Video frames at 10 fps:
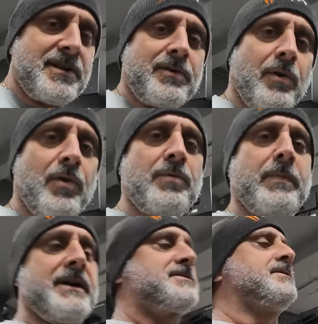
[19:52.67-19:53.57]
their own
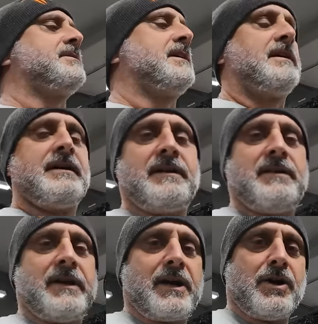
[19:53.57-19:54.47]
bezel
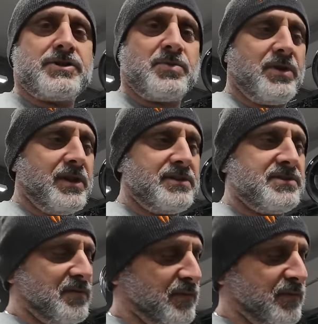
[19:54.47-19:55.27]
that goes with this to